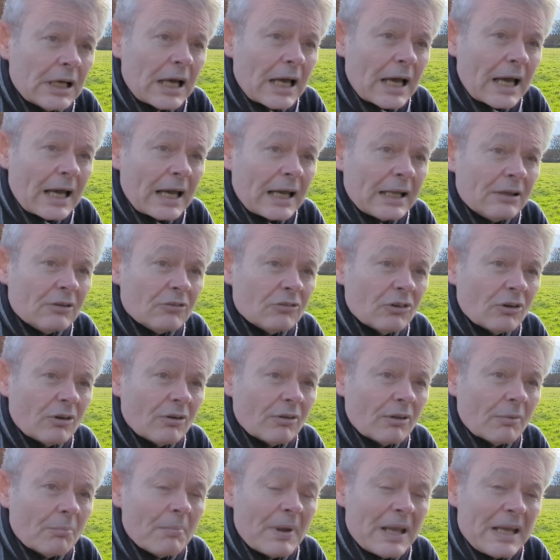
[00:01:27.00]
And
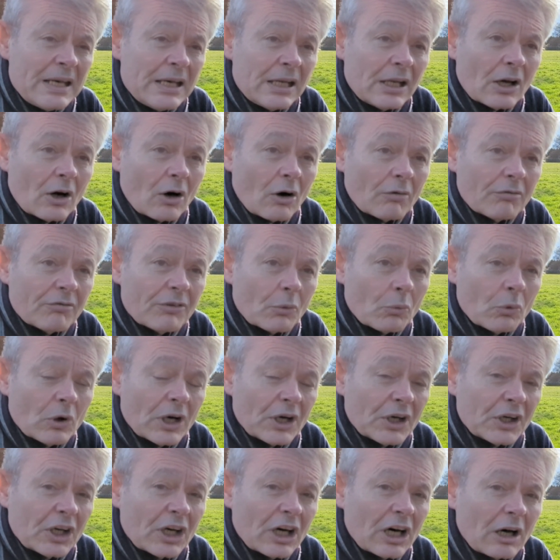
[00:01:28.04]
the meaning of the
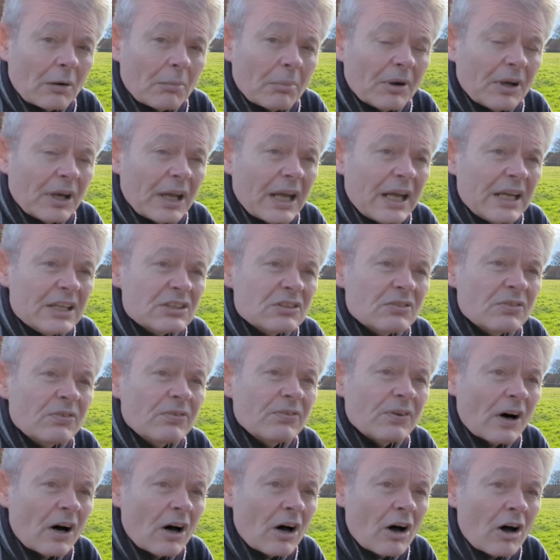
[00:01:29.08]
word carbon is
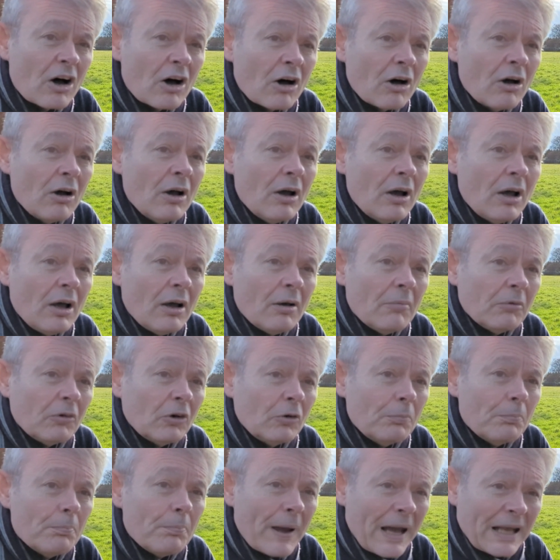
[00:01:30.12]
far
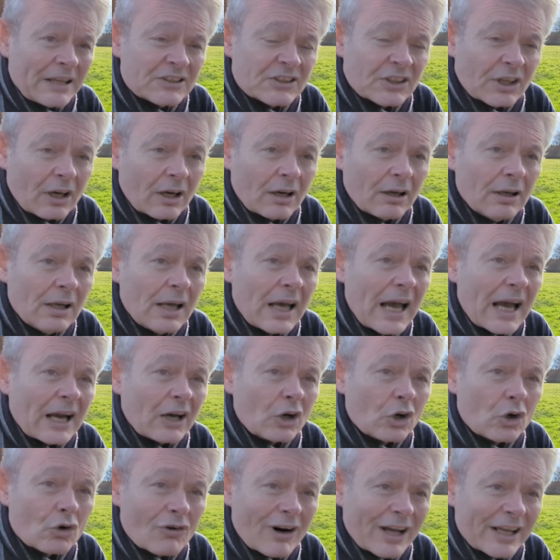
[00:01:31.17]
better
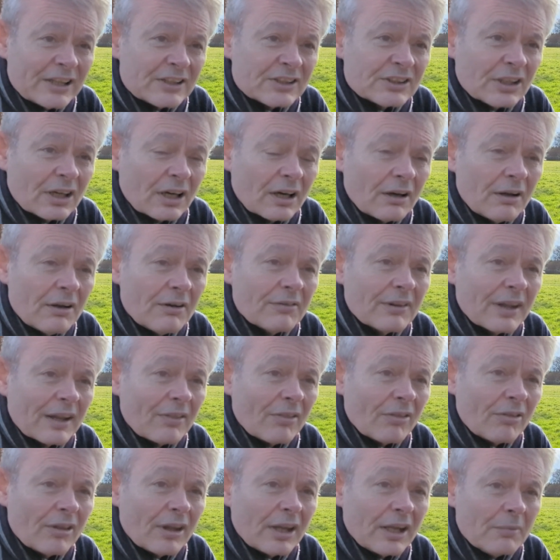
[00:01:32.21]
and greater
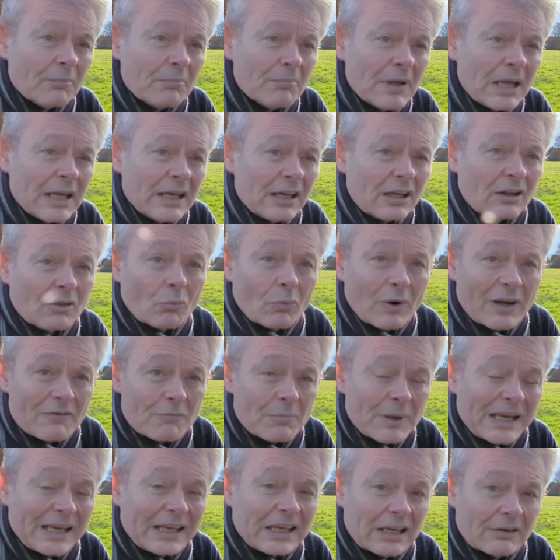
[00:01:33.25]
than the meaning we've
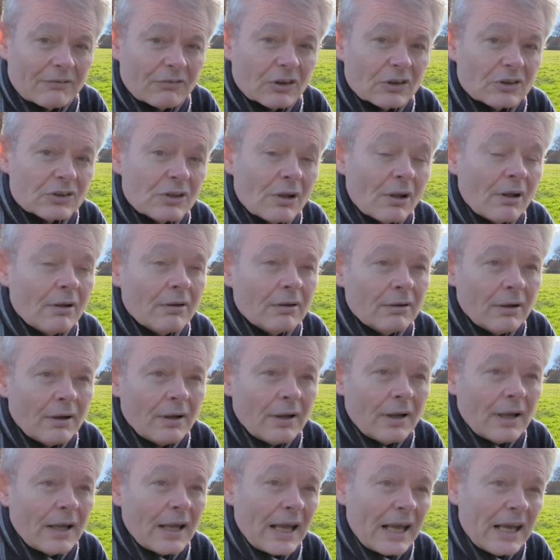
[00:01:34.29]
been given
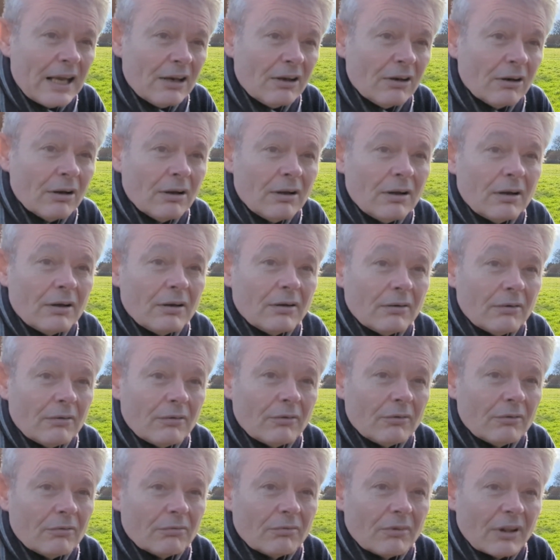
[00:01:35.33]
in
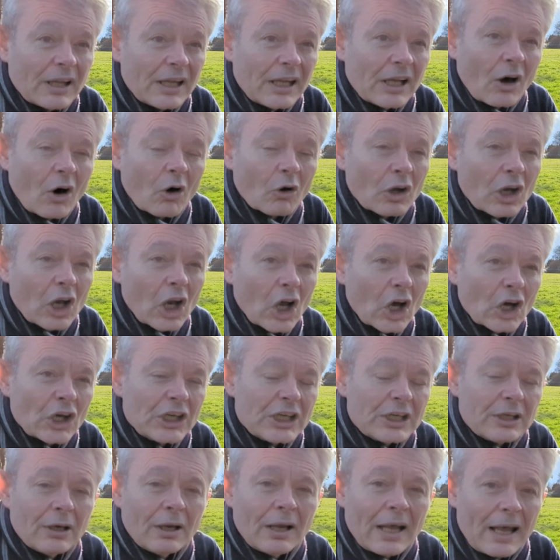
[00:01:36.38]
the
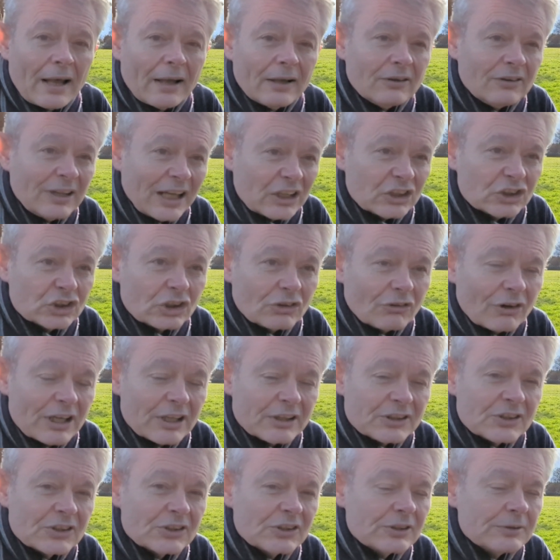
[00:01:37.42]
online
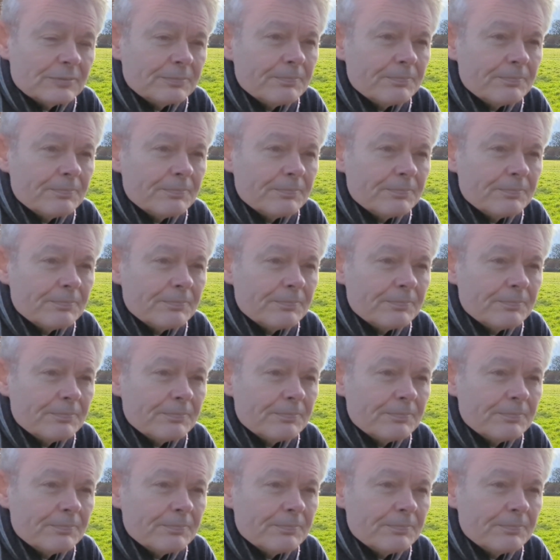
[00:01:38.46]
dictionaries.